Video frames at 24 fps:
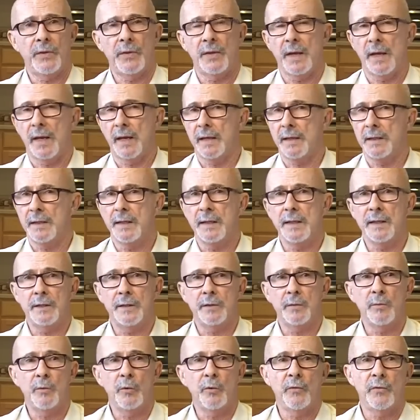they need
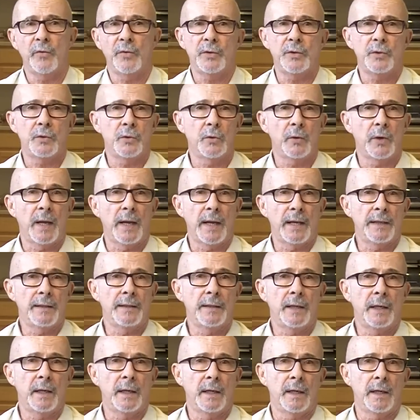to move into
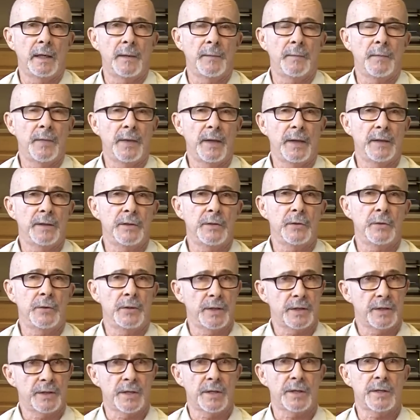
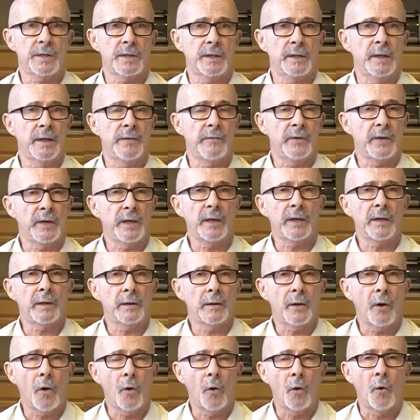an assisted living
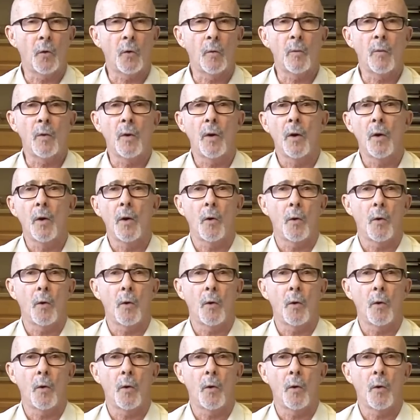home